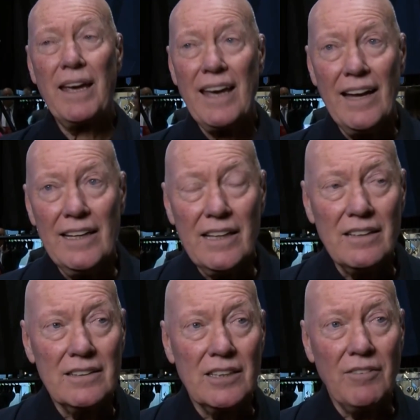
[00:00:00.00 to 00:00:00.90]

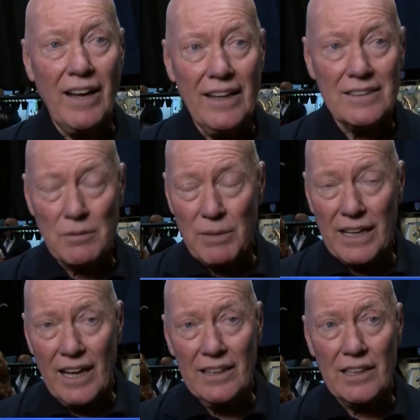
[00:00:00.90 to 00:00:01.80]
mechanical device, a
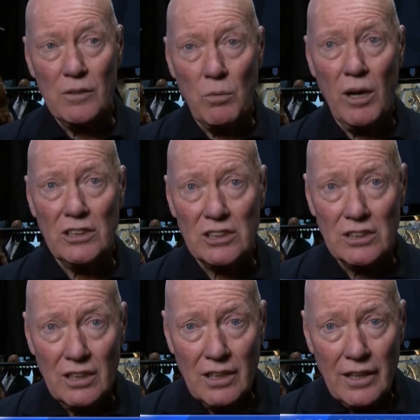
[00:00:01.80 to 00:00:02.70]
mechanical
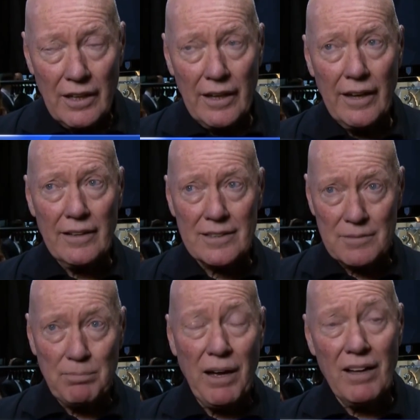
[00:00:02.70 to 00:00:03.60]
watch,
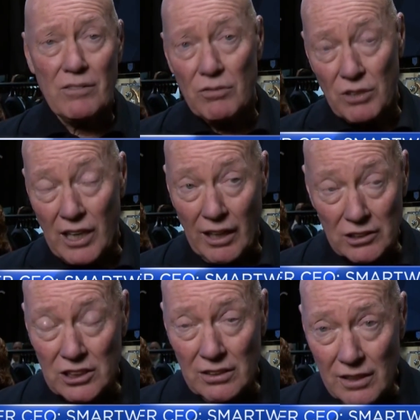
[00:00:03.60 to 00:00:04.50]
is part of a
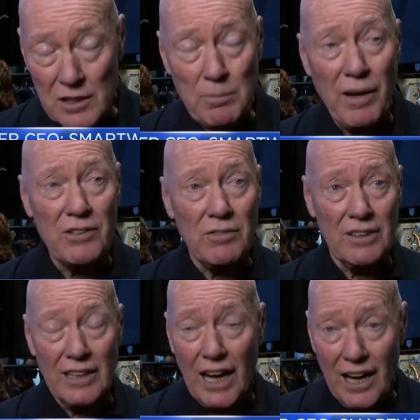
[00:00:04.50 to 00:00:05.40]
culture, it's part
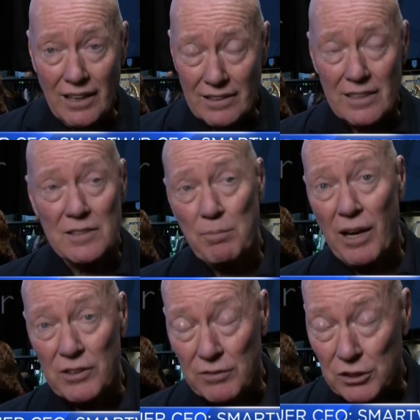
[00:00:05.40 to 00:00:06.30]
of an art, it's
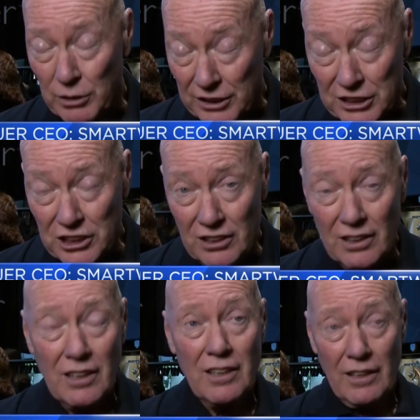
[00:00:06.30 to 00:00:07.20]
part of a tradition,
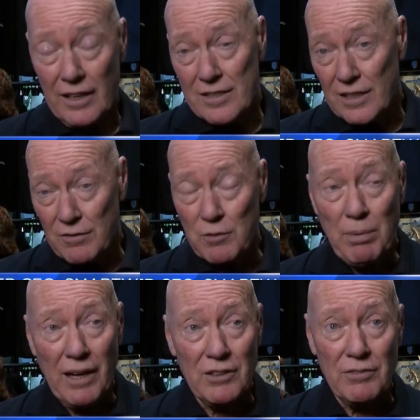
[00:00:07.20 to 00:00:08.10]
it's even
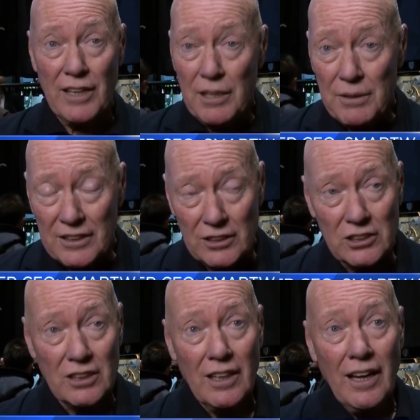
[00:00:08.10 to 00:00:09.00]
part of a
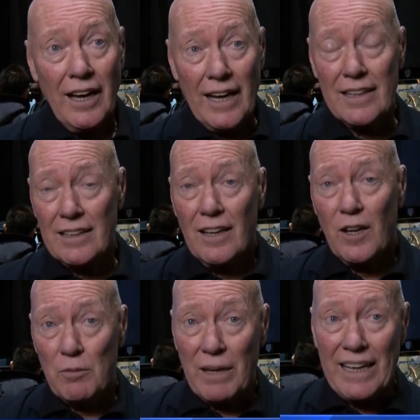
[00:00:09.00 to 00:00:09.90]
heritage. And
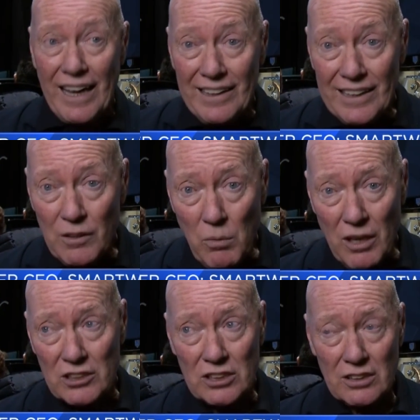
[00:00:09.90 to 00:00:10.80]
a mechanical
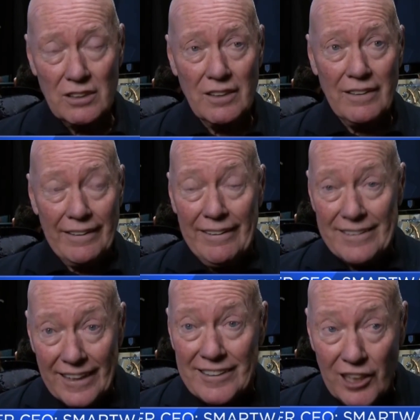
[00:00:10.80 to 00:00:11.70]
watch
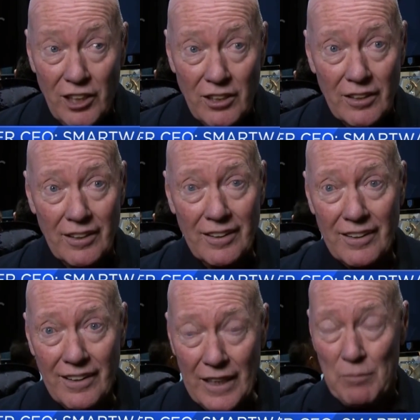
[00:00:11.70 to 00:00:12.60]
is eternal.
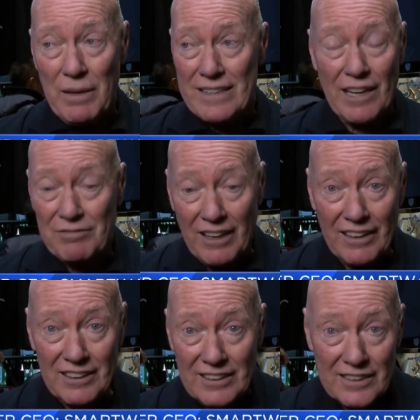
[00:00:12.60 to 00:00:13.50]
It means after
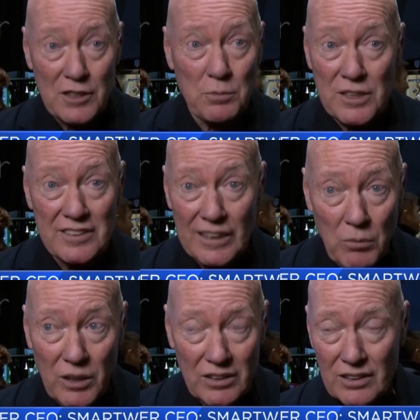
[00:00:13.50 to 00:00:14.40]
100 years it will still
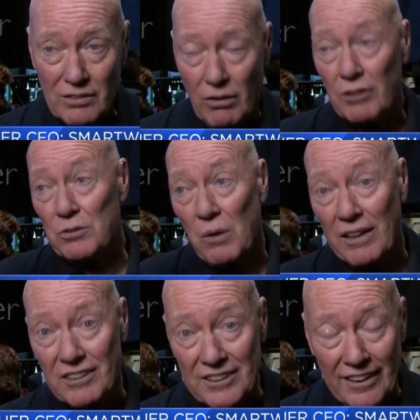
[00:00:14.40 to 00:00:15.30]
work, or
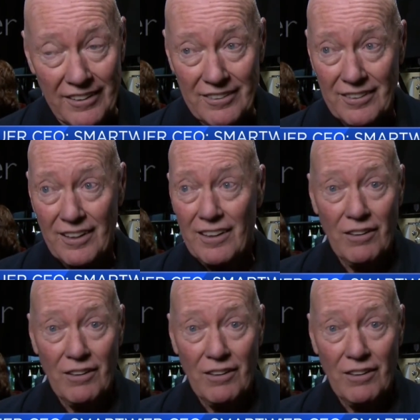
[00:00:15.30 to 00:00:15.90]
200 years,